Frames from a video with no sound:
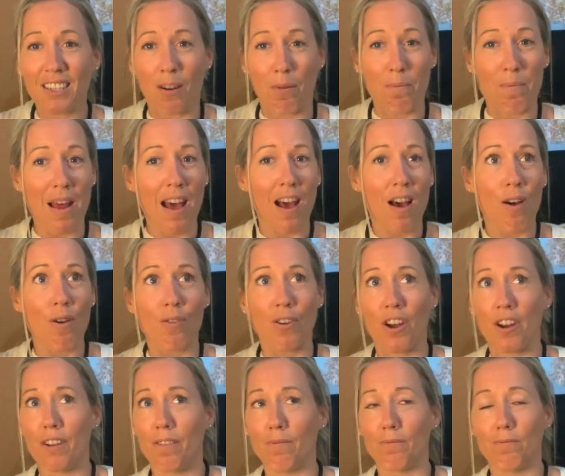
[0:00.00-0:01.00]
I'm now
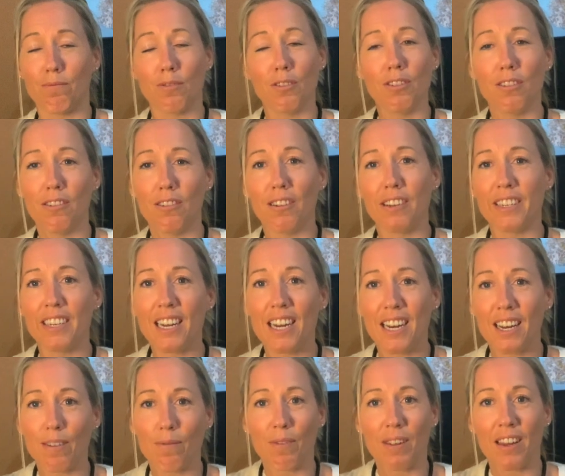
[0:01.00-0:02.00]
kind of
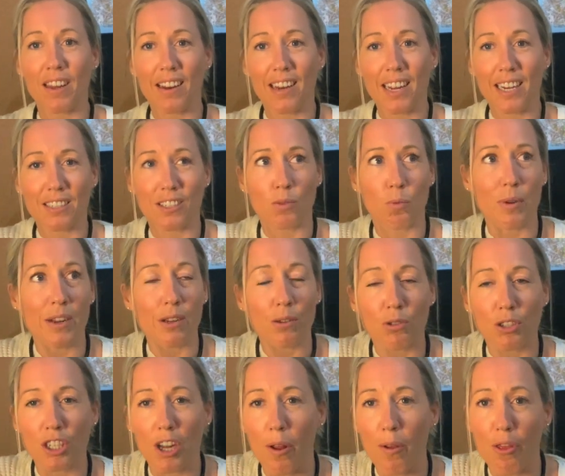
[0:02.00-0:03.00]
nearly in the next week
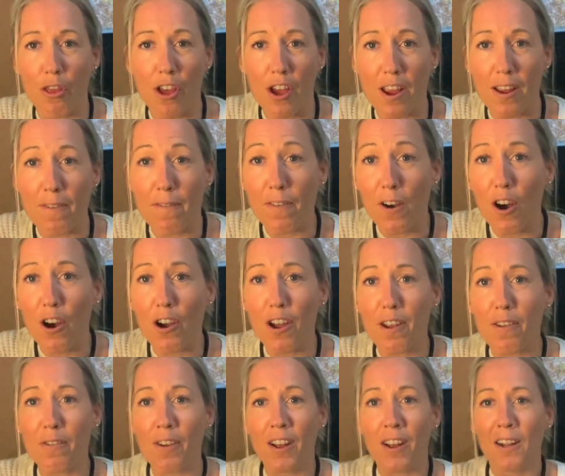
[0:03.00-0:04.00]
or so
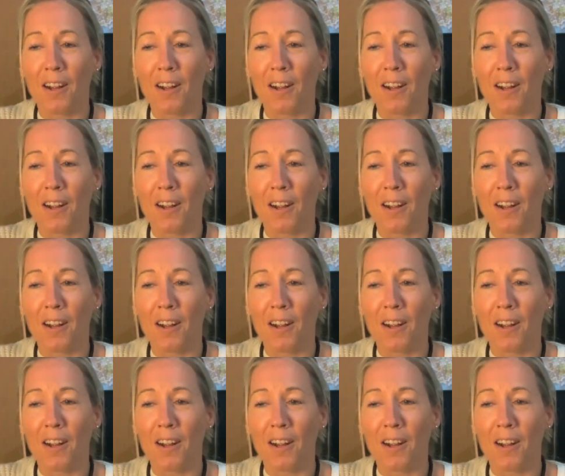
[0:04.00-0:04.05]
35.